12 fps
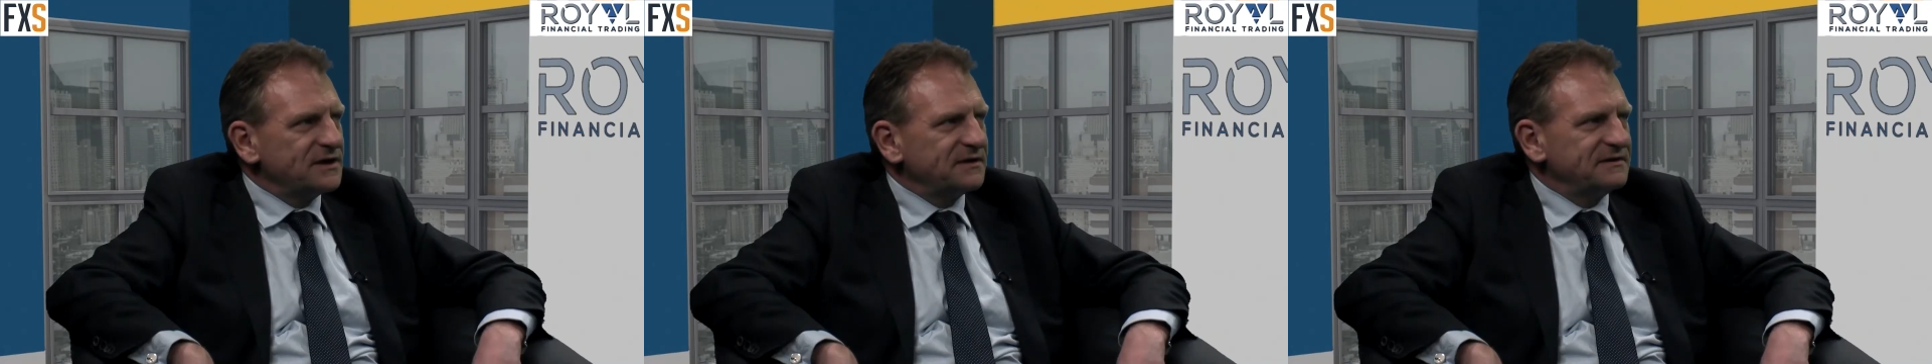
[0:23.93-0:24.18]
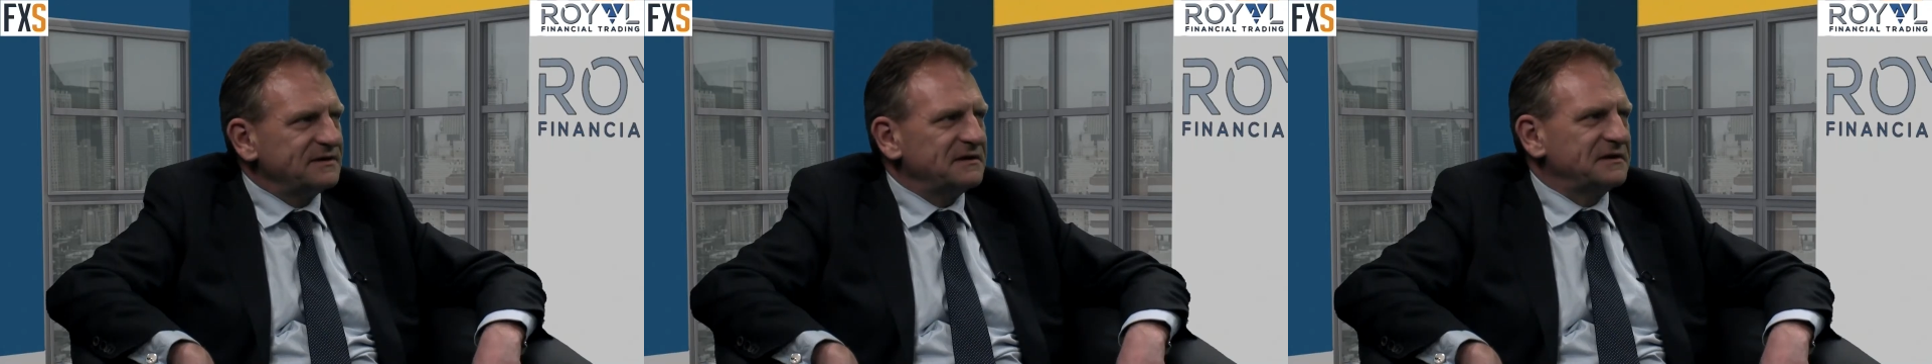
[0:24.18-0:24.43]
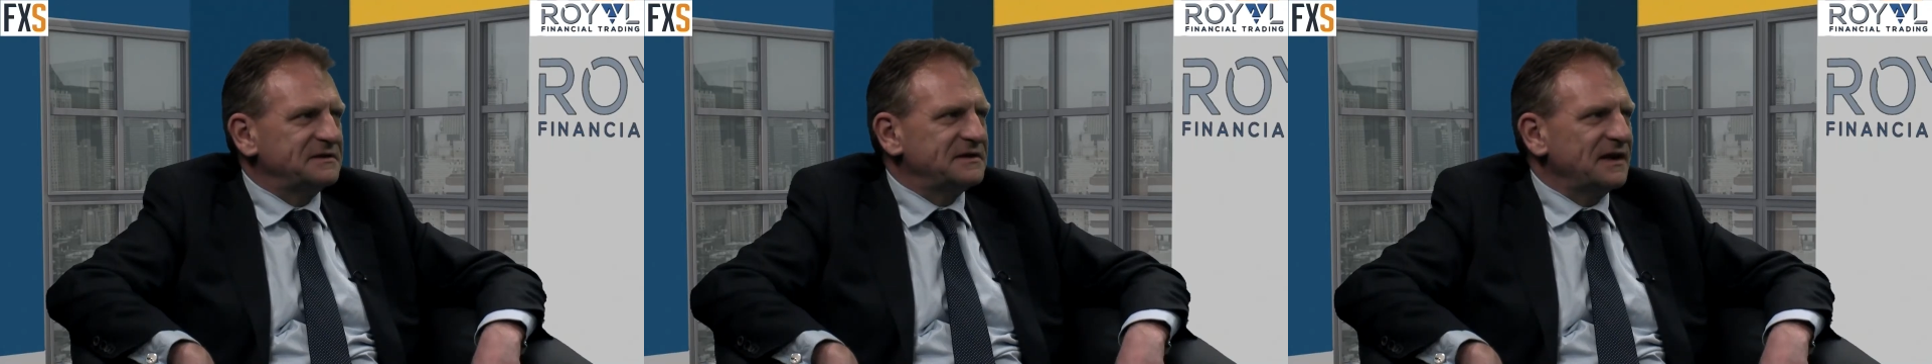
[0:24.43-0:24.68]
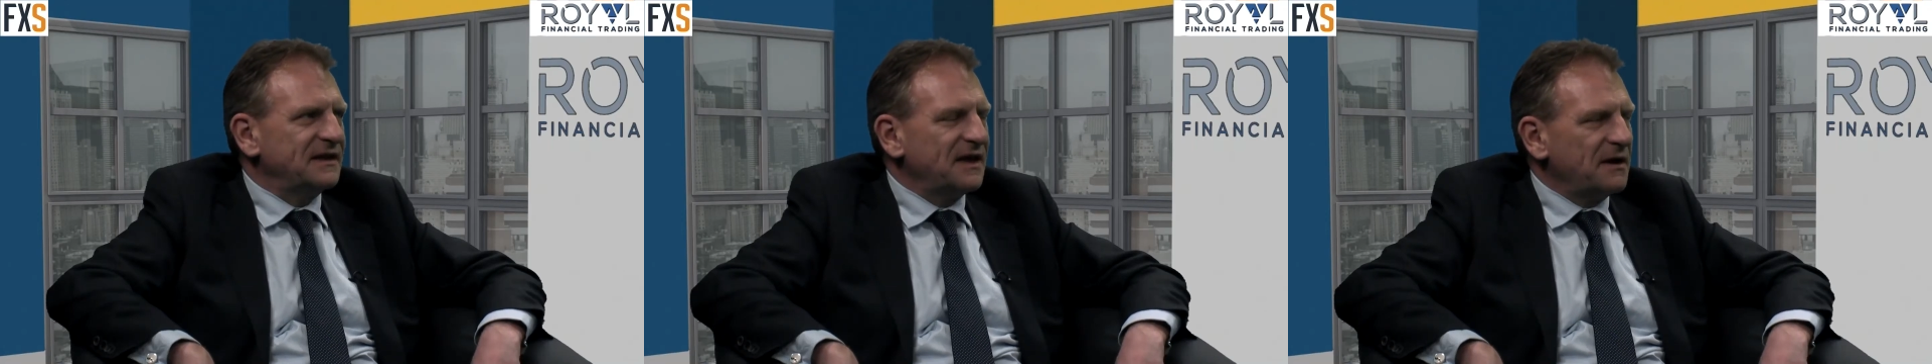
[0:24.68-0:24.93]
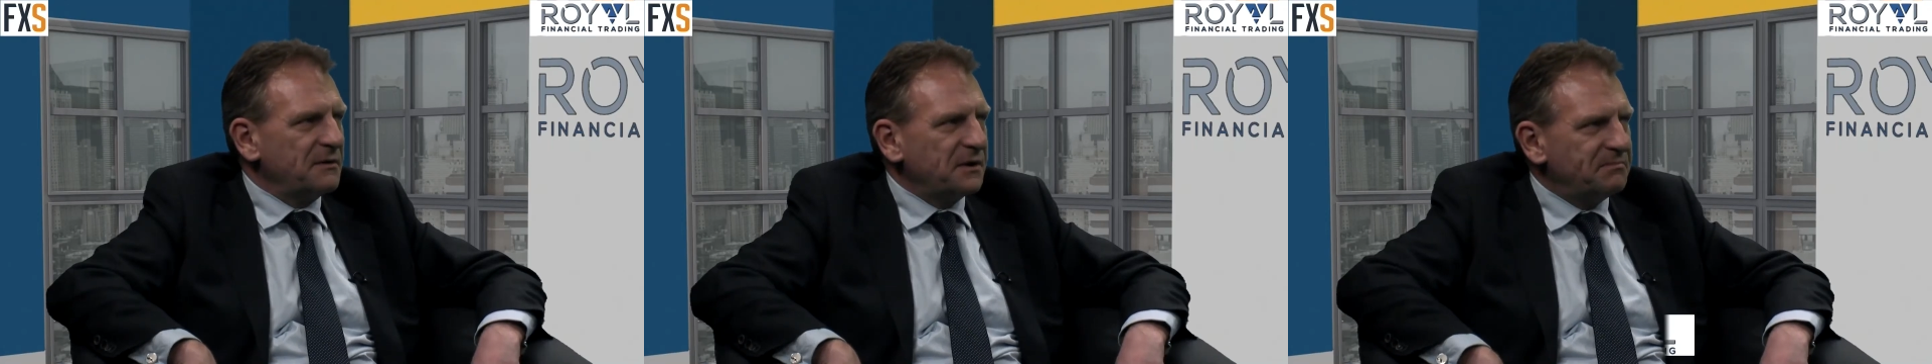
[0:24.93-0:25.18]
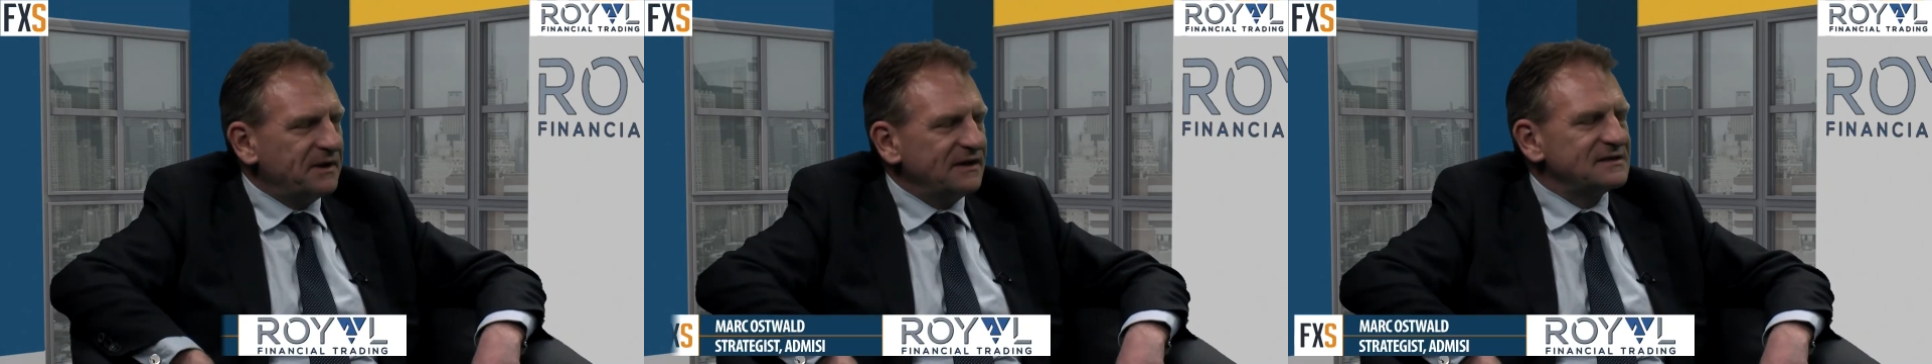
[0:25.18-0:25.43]
I'd, would say they
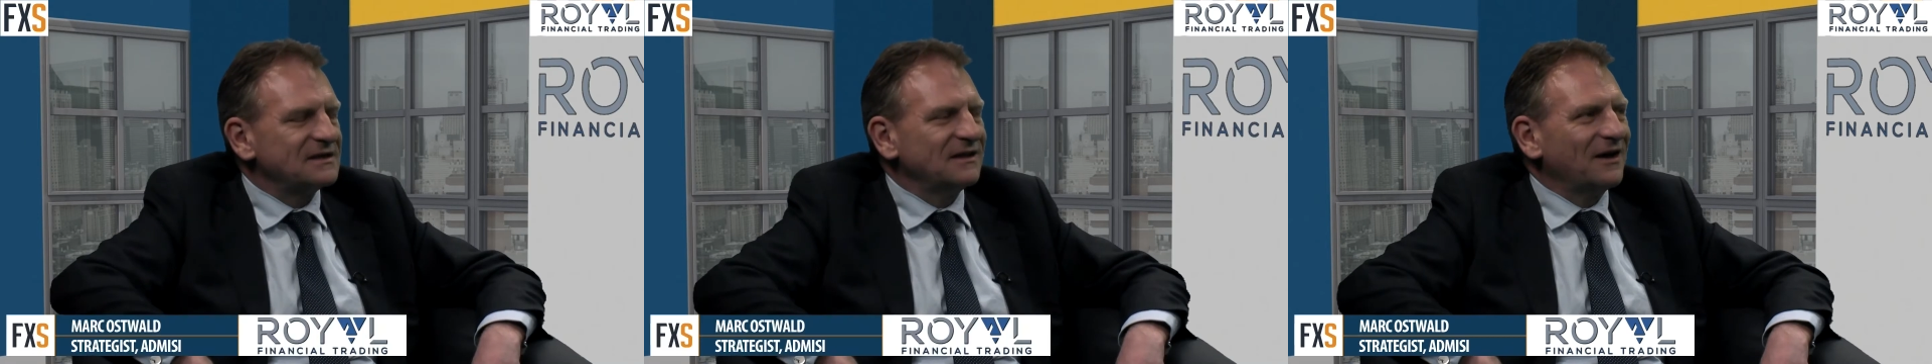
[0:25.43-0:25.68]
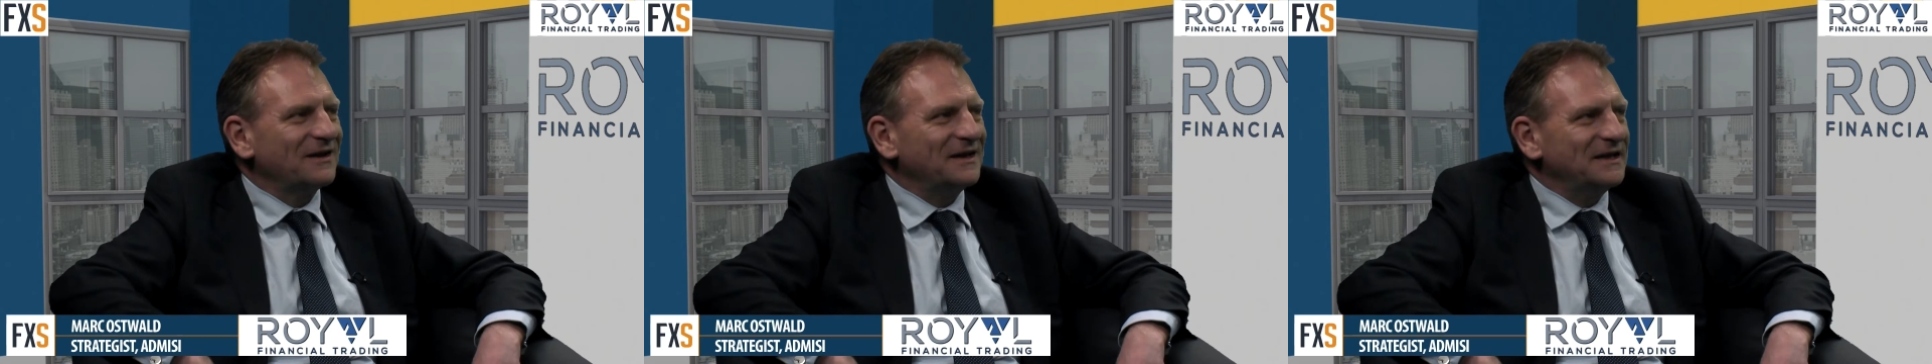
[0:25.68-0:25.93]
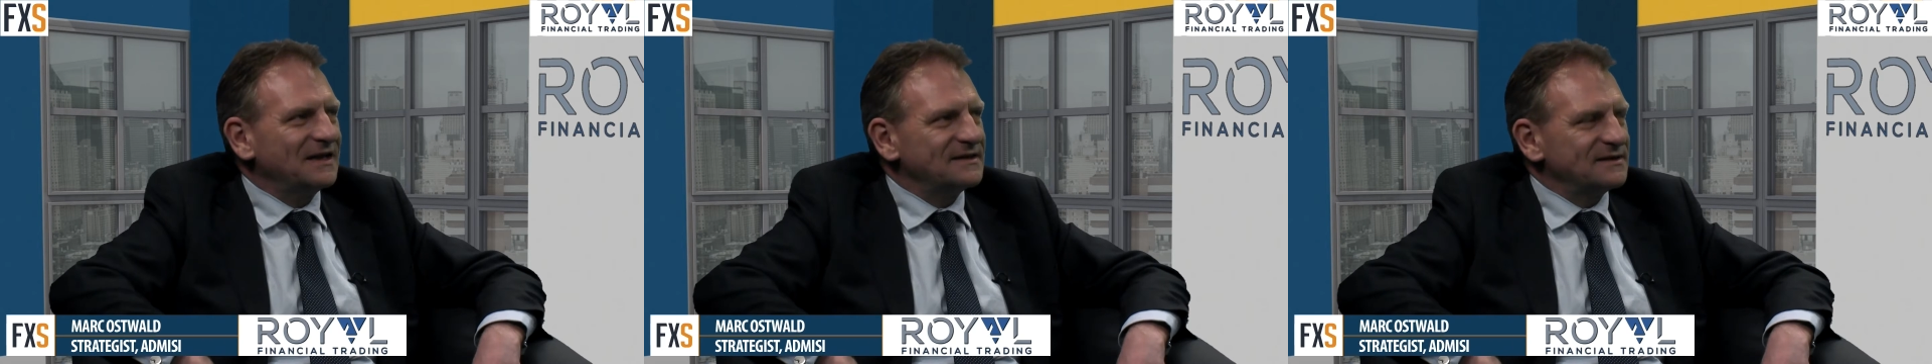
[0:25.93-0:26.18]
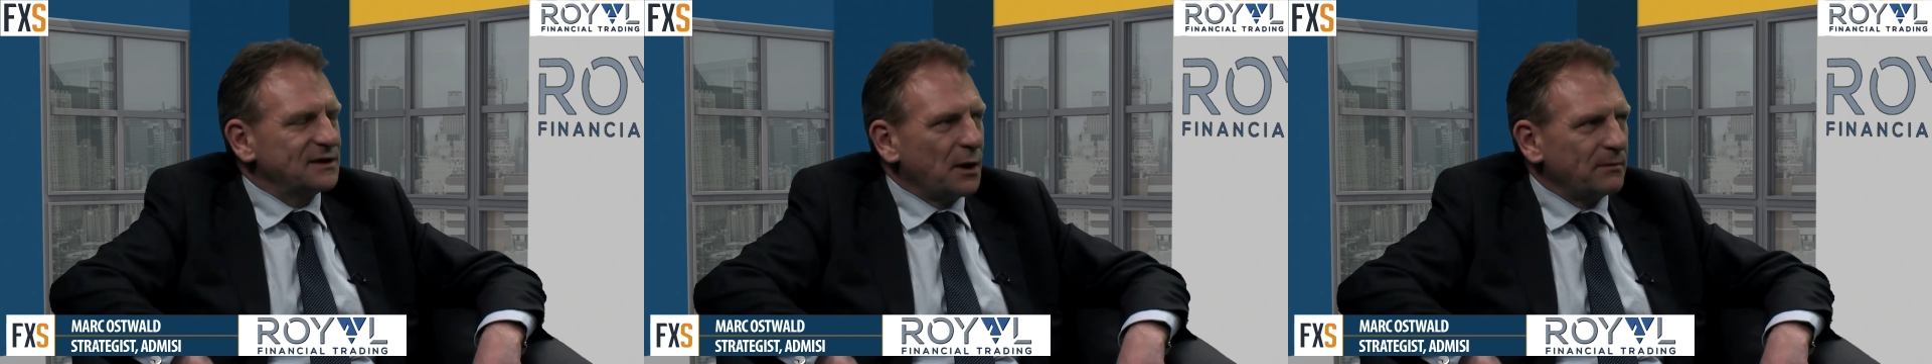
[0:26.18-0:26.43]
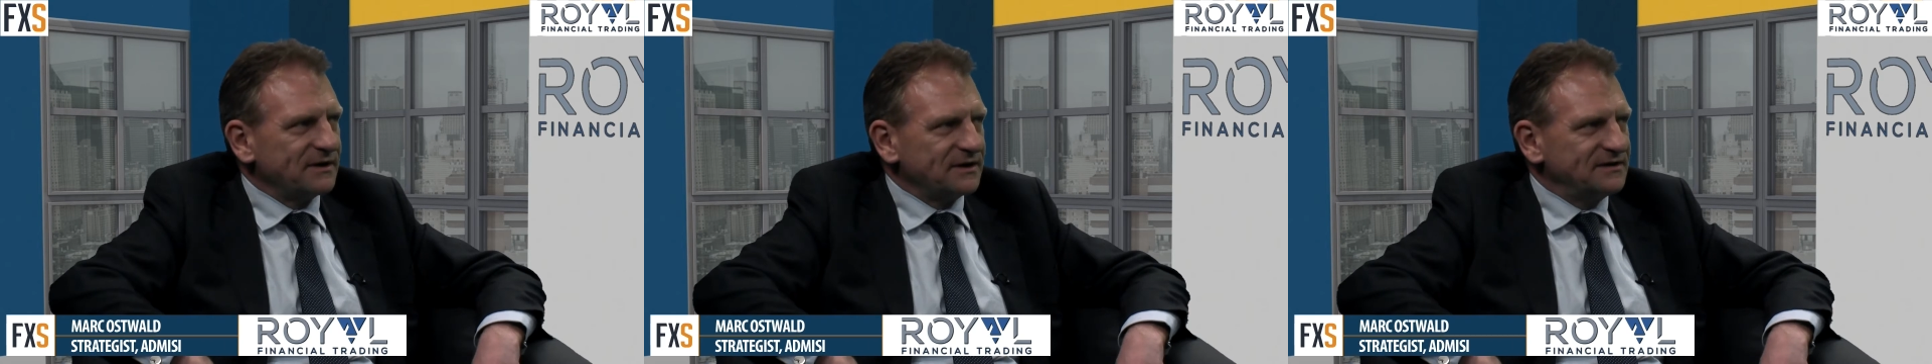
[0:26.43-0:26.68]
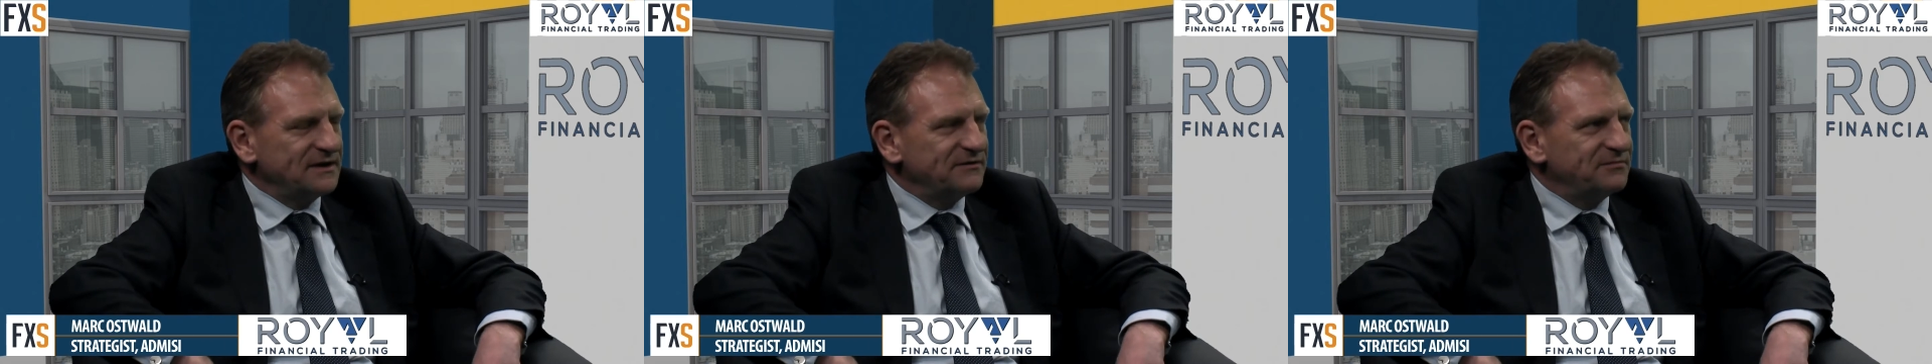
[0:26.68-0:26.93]
were being slightly less
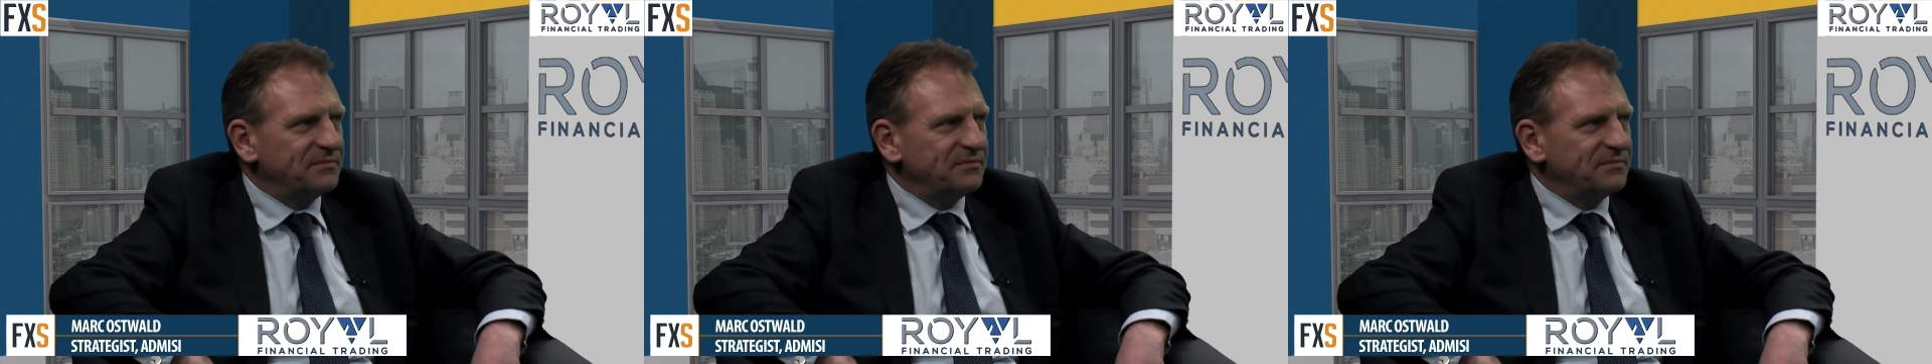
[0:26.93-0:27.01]
accommodative,